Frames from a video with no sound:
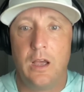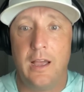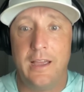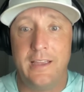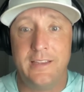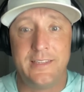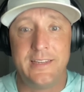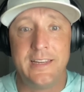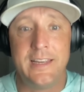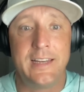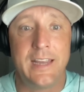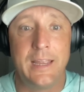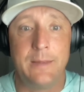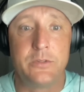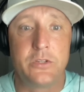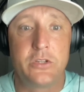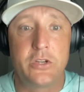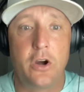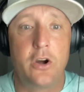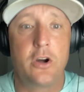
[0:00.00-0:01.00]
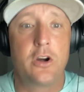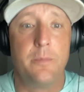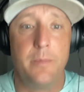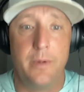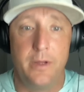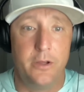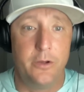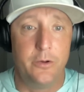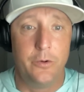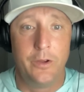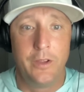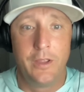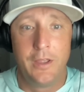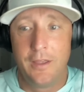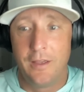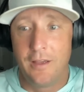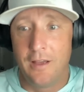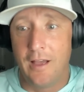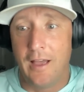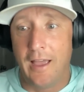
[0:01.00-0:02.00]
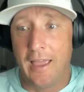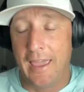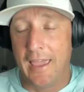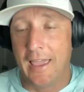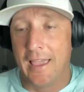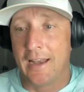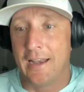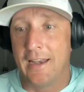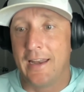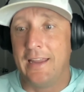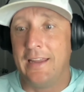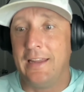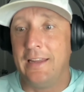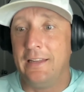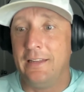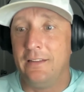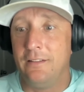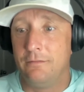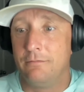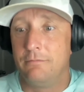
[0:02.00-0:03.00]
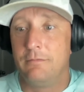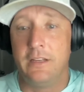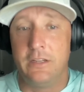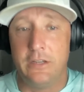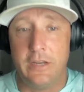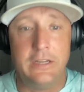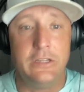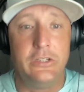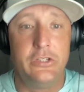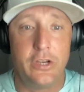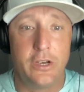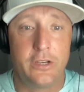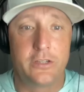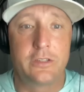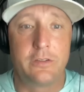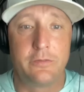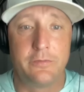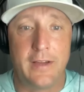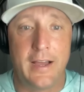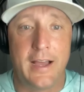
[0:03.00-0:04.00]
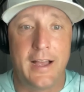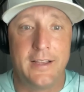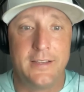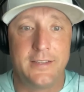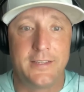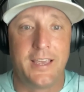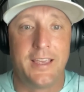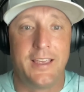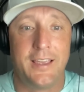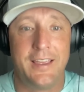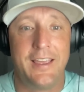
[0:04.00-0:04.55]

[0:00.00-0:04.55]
His nickname's Turbo, and he justifies